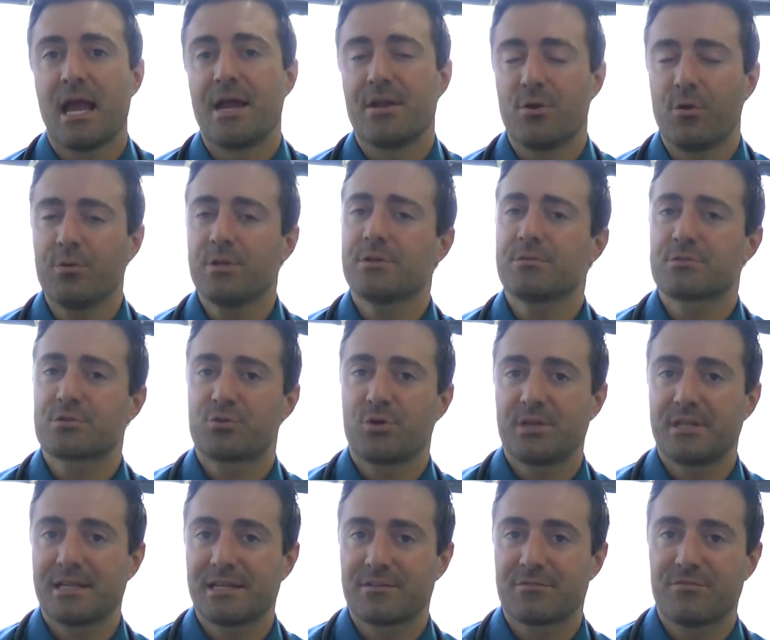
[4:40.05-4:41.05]
and only
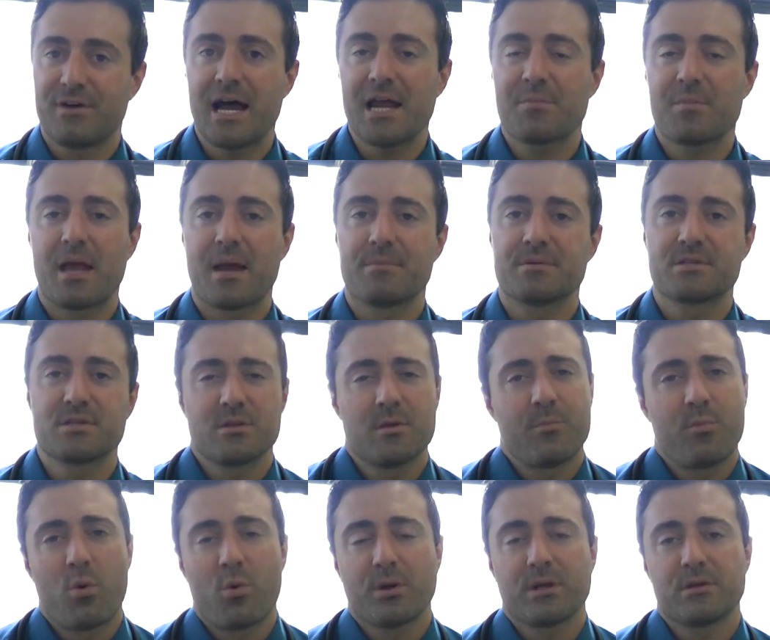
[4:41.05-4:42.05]
restricting FODMAPs to the
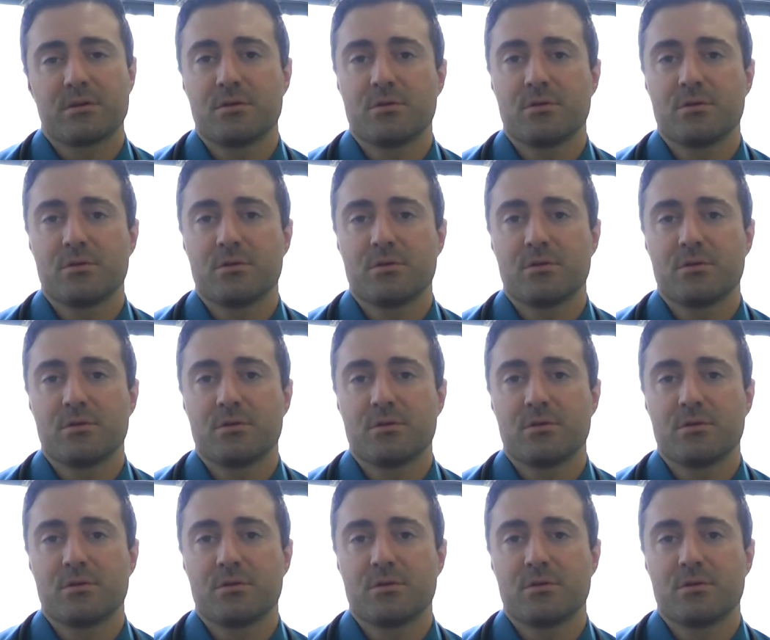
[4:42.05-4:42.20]
point